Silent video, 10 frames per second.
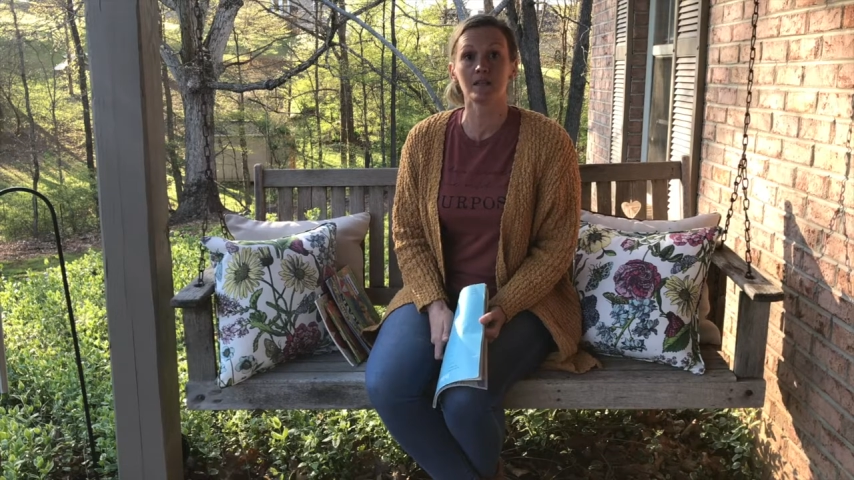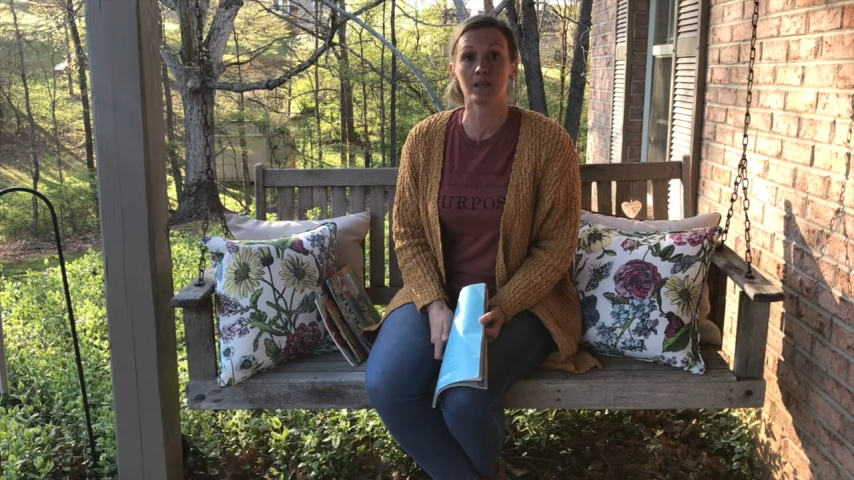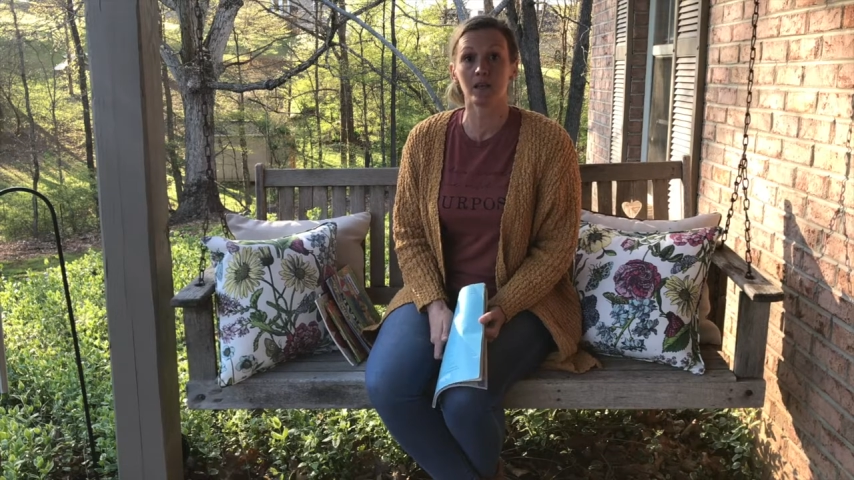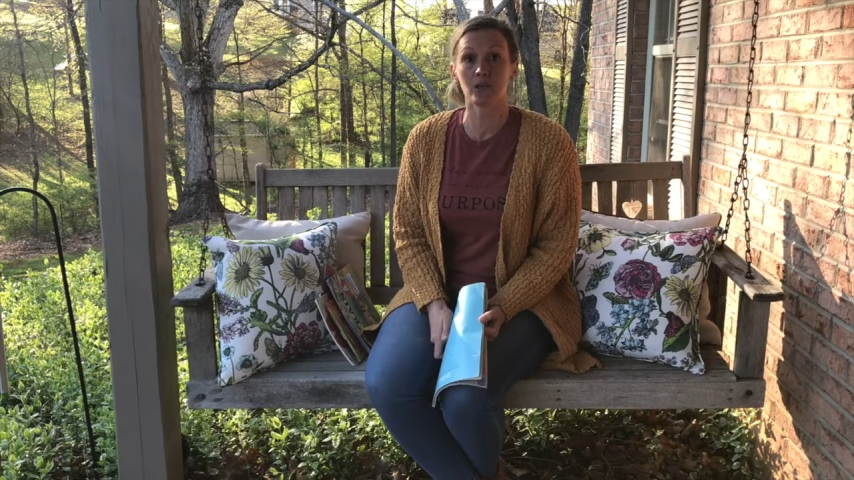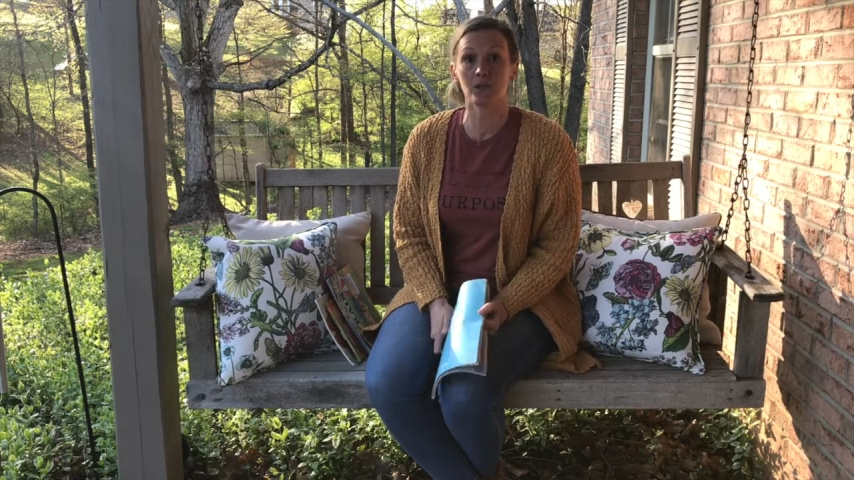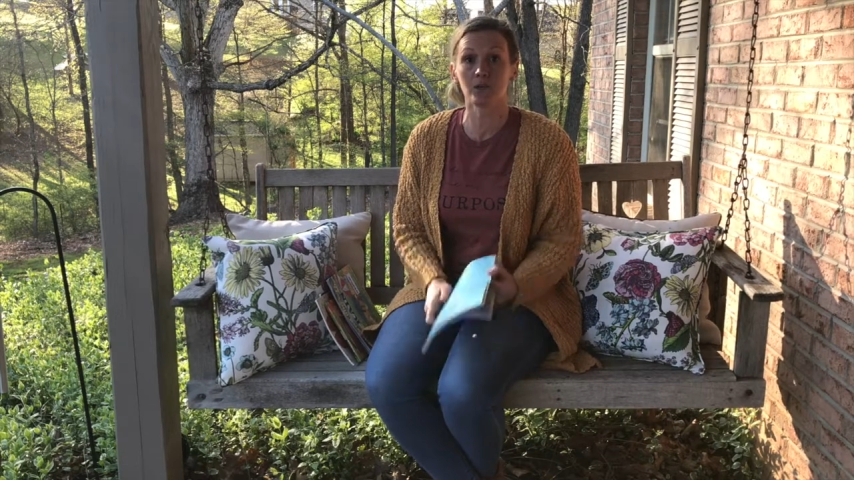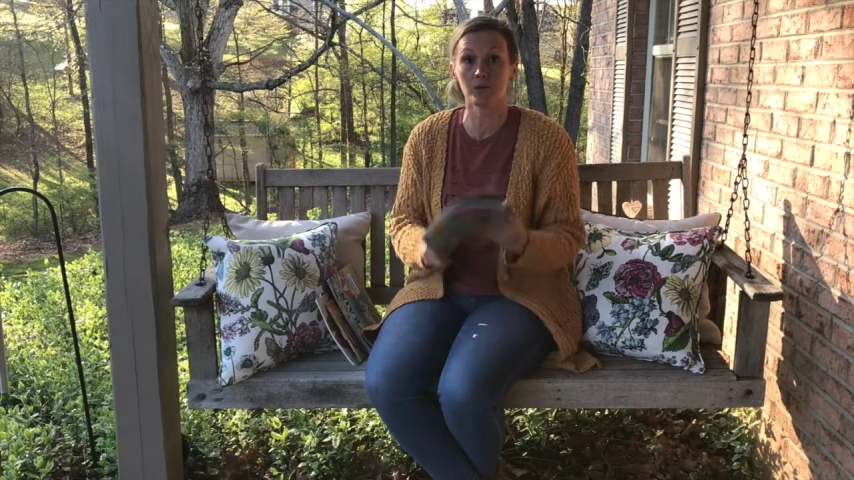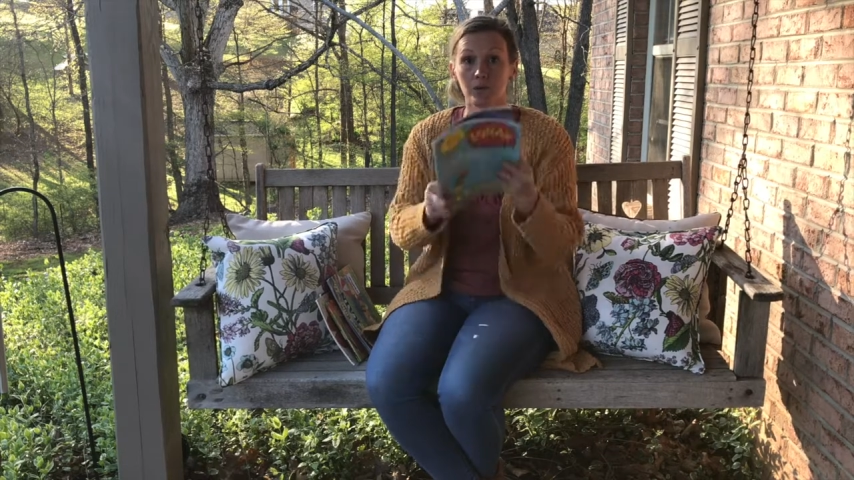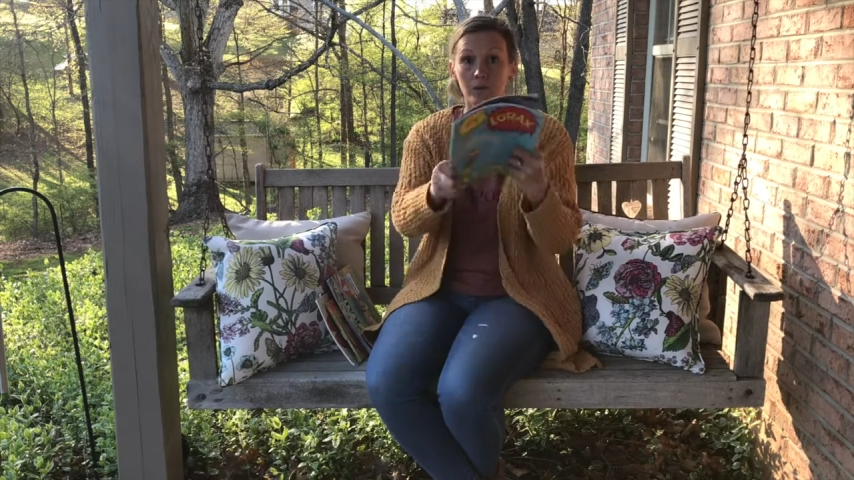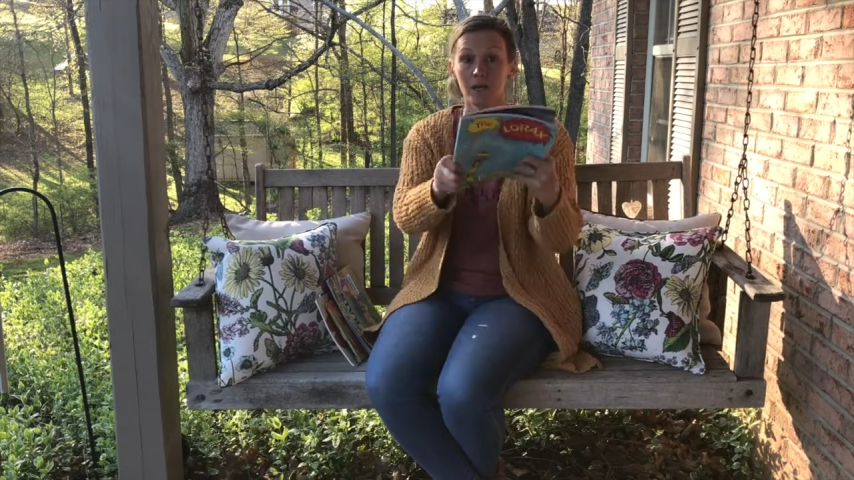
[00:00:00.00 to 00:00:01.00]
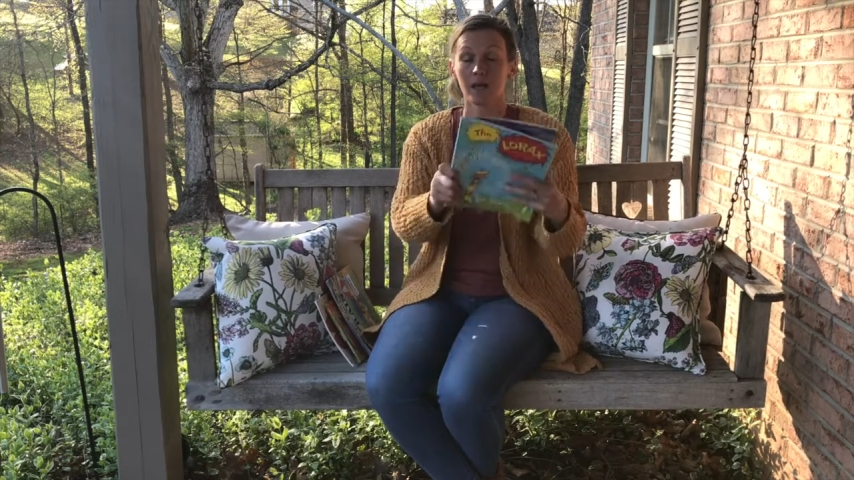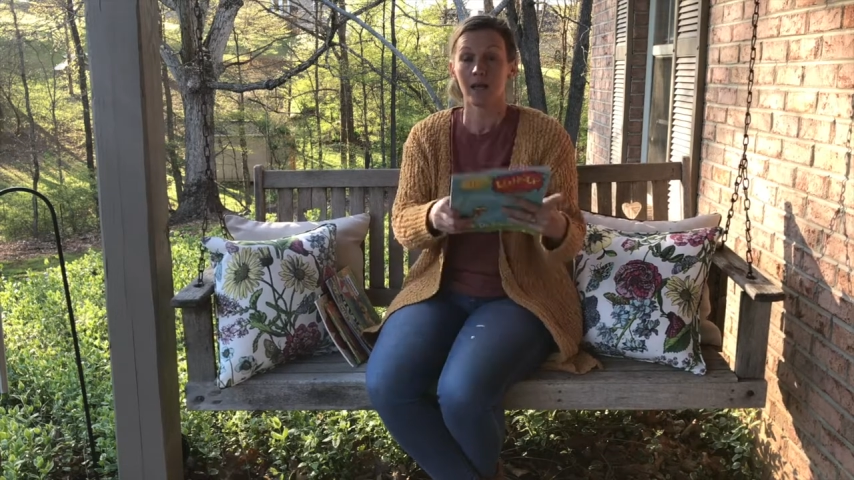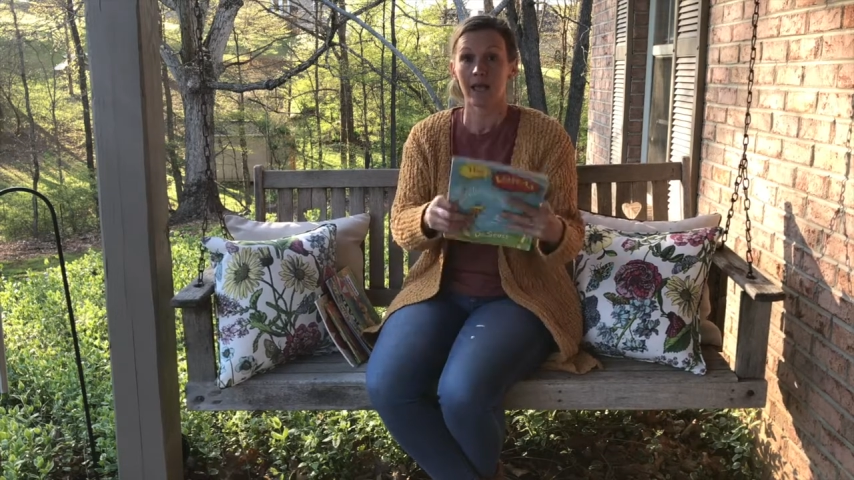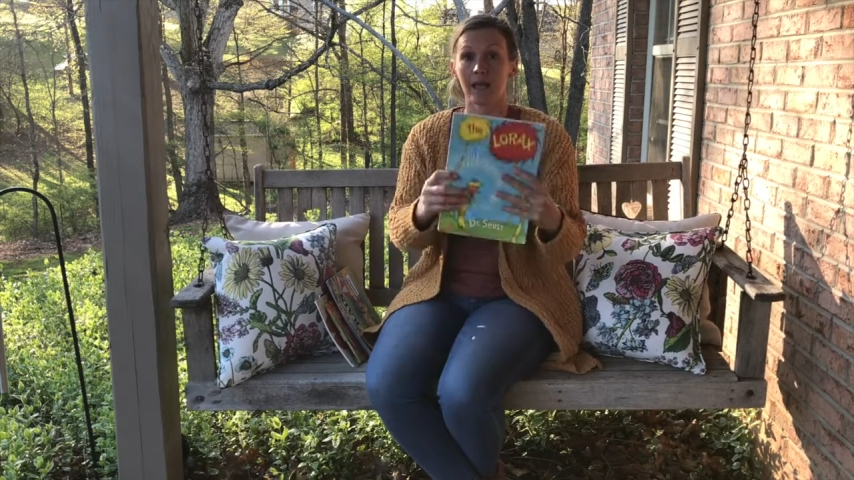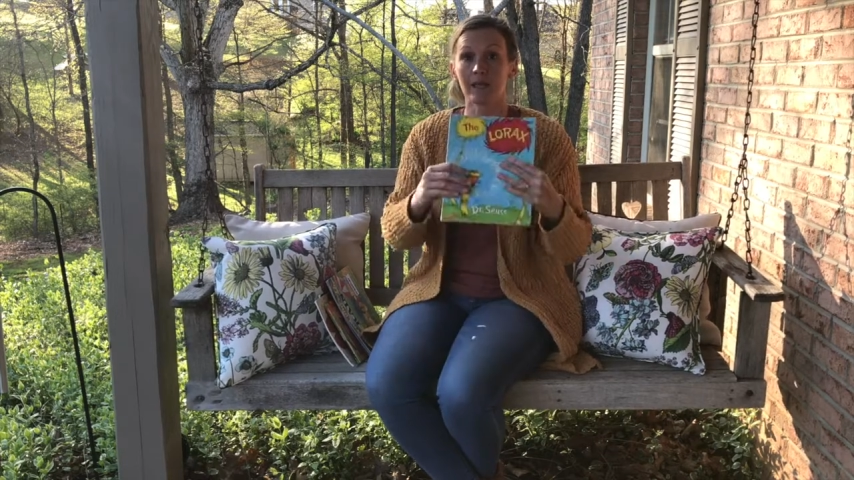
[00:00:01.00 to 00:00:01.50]
that you
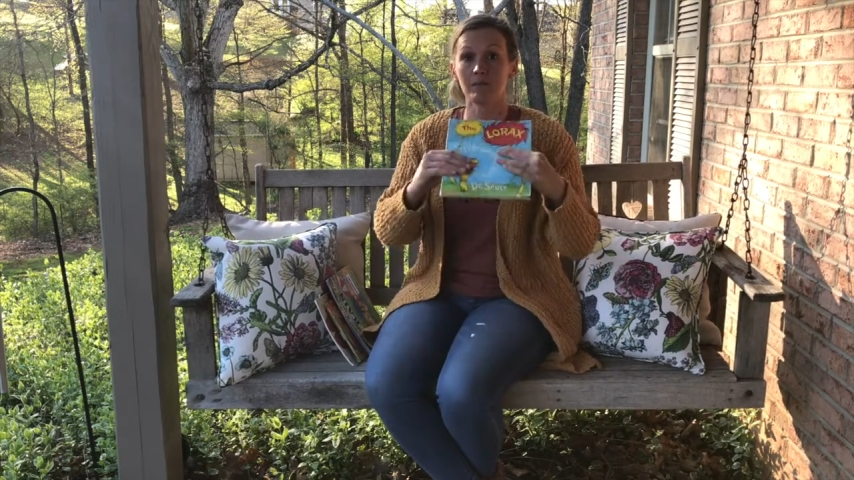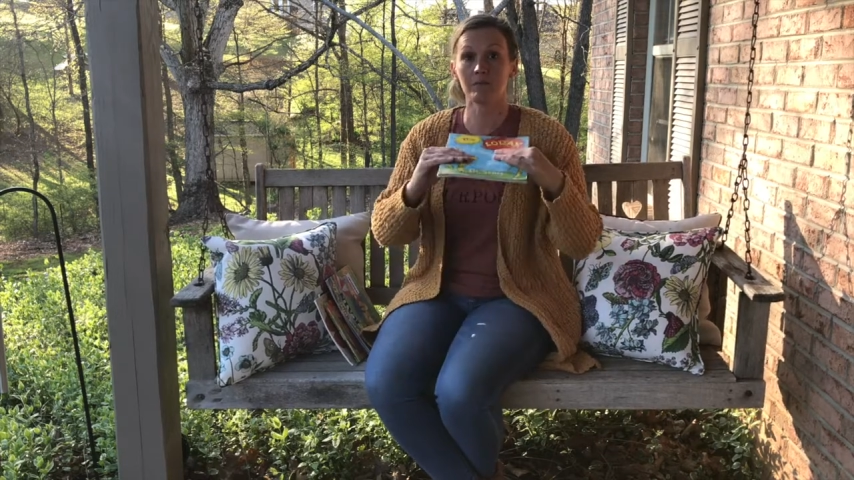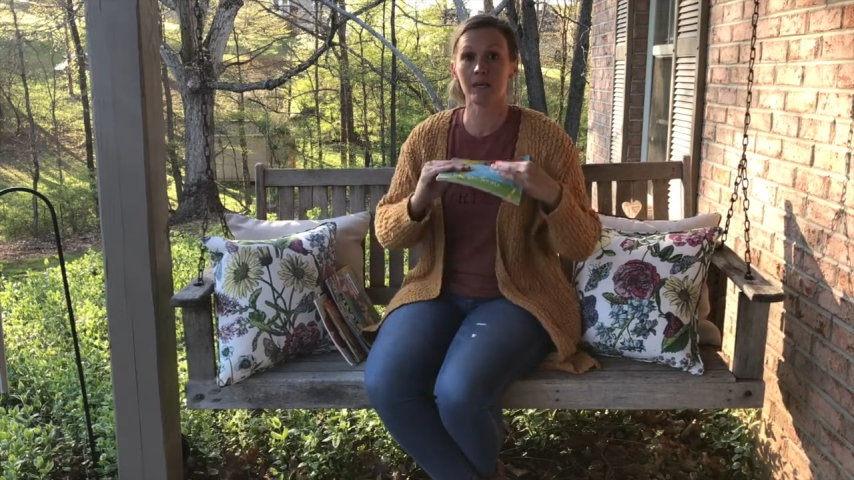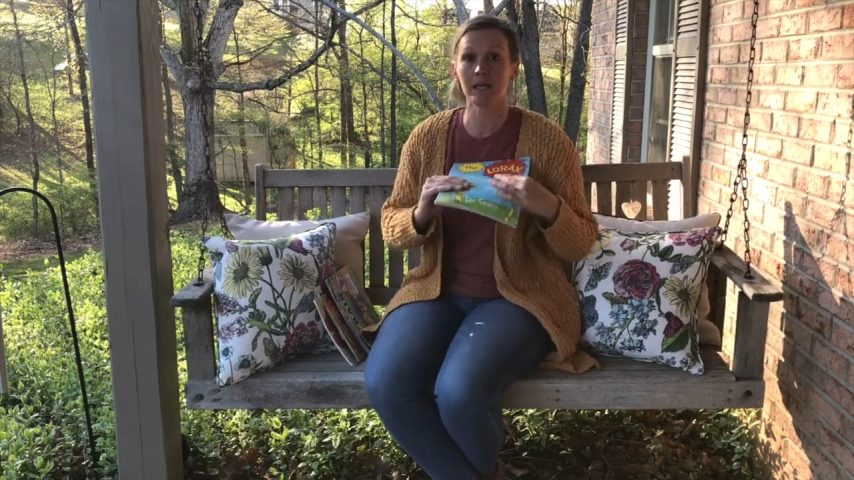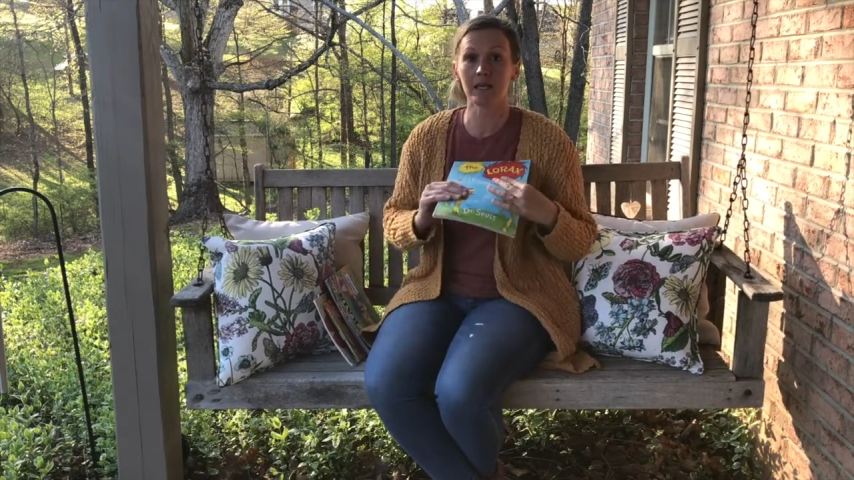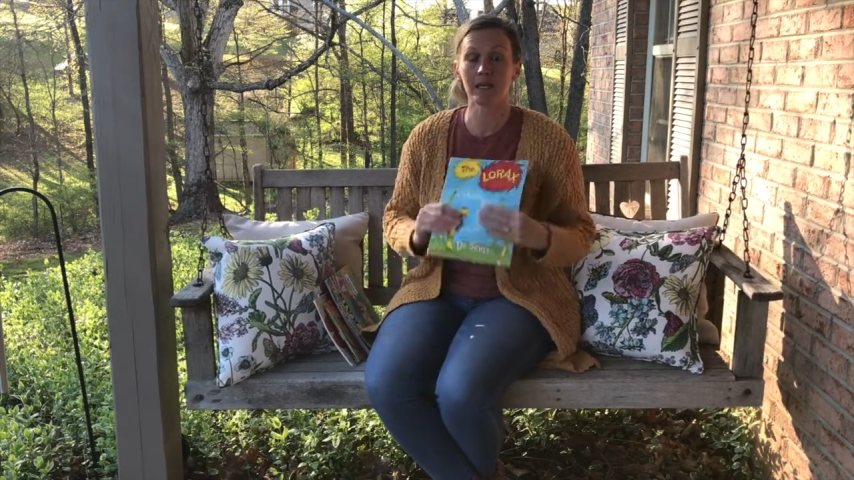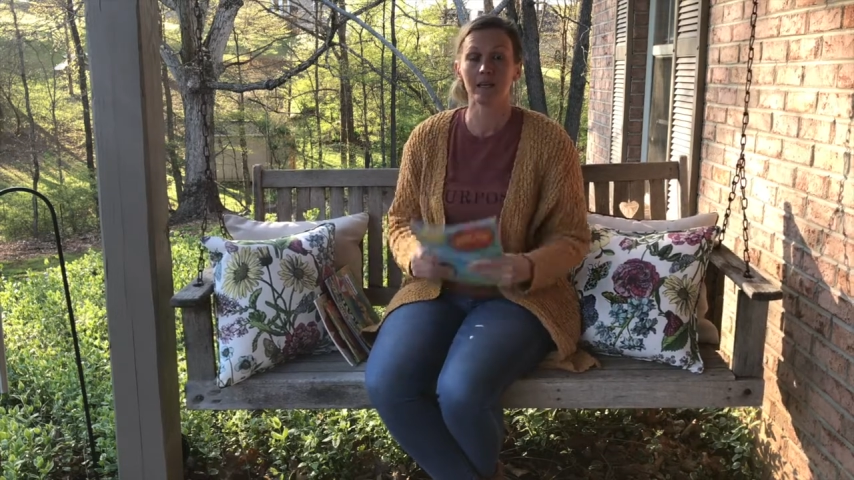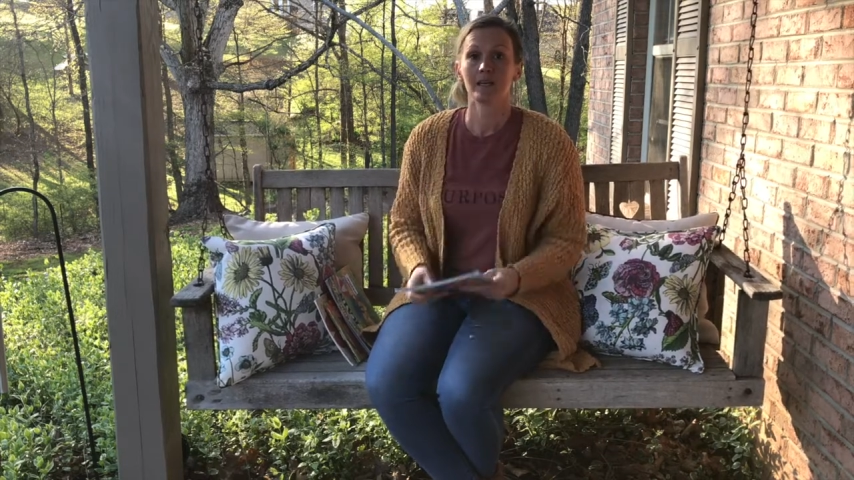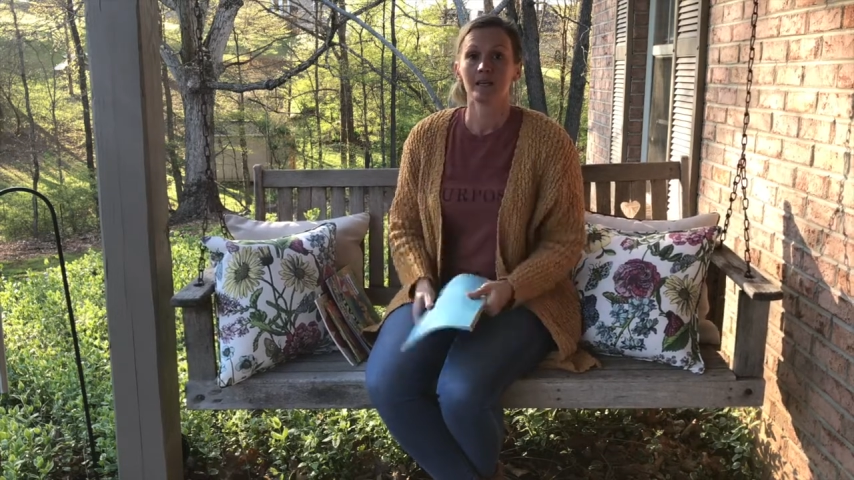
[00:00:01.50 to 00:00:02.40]
and me